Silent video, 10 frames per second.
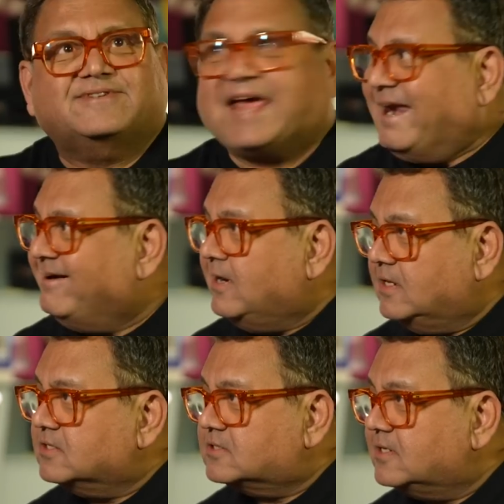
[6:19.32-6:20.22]

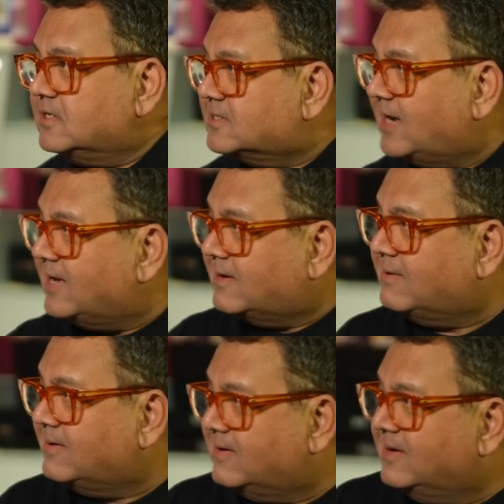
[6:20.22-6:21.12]
Candies is like,
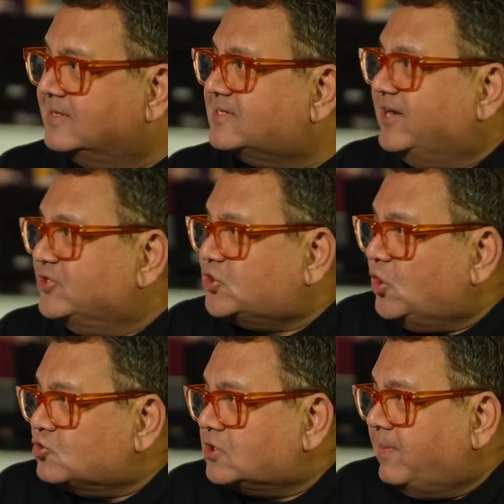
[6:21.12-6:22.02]
it's an
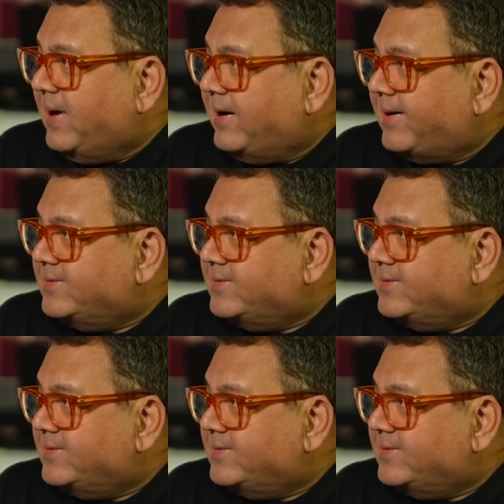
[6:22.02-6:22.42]
institution in Bandra,